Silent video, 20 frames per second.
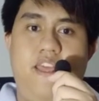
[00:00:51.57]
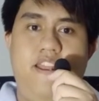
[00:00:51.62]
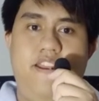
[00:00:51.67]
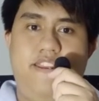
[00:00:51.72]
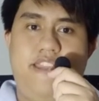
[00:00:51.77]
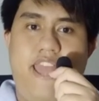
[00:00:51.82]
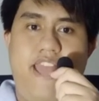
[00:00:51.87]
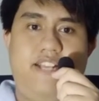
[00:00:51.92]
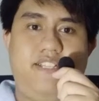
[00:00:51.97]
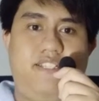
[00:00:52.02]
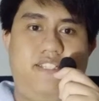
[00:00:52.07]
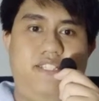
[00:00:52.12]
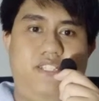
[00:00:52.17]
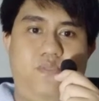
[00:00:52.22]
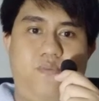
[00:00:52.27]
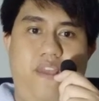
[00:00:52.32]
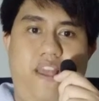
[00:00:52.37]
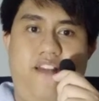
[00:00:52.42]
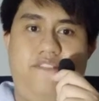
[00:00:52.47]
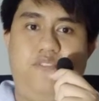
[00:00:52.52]
Next is
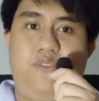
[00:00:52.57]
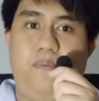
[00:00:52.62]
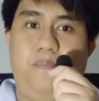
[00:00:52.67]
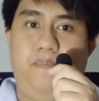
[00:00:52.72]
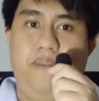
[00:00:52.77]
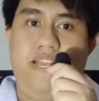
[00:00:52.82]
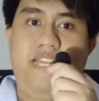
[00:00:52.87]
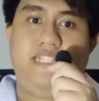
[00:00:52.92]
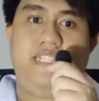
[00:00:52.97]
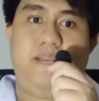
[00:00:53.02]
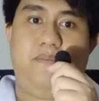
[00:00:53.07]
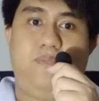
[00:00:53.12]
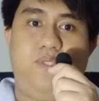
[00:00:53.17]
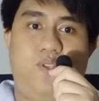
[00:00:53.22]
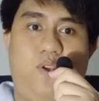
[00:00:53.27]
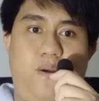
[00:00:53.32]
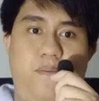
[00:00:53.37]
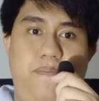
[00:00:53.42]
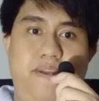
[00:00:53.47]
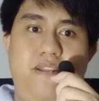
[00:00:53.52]
we have to place
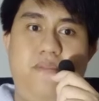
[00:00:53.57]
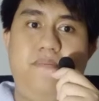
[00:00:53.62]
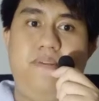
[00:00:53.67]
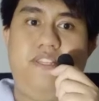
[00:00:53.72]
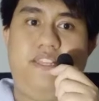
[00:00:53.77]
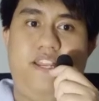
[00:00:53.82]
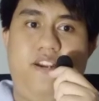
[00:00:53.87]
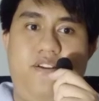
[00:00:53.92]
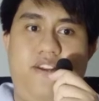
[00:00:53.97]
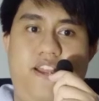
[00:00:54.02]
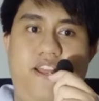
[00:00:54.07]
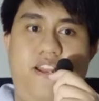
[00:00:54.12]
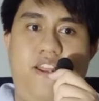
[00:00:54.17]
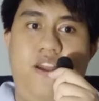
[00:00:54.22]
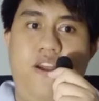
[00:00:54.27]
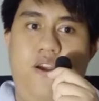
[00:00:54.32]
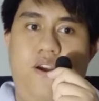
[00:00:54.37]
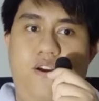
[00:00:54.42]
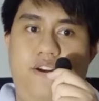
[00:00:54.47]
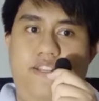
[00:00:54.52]
absorbent material
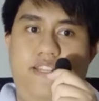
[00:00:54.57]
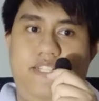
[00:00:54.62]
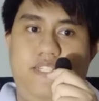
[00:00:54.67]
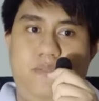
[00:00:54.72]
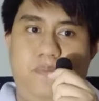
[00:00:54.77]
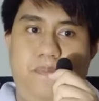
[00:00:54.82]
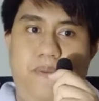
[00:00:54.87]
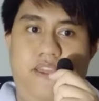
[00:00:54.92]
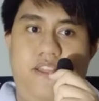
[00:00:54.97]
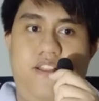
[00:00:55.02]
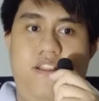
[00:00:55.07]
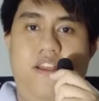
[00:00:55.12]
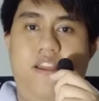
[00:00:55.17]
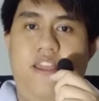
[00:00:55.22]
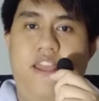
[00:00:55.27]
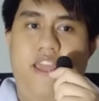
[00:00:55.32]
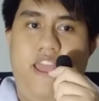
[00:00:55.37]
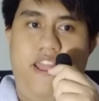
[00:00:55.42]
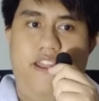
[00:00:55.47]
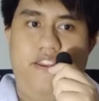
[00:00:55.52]
on the spill
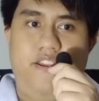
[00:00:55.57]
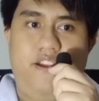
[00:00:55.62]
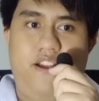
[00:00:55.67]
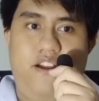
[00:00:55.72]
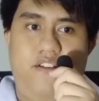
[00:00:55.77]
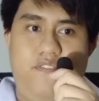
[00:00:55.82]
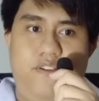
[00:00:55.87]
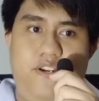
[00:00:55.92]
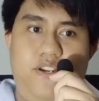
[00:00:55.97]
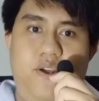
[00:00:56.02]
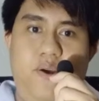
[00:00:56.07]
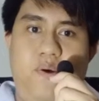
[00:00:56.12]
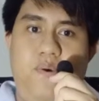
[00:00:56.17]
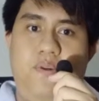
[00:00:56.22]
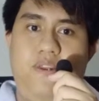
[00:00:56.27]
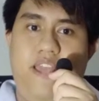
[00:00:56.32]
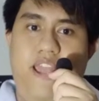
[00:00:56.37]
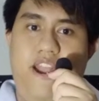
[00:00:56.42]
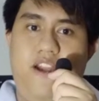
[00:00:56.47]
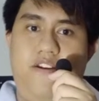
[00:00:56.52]
and cover the
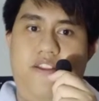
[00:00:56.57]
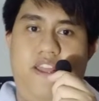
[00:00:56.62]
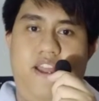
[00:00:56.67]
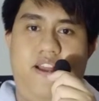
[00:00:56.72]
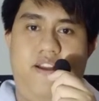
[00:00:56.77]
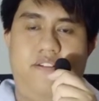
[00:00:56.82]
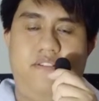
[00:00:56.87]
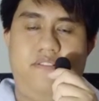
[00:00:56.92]
whole area.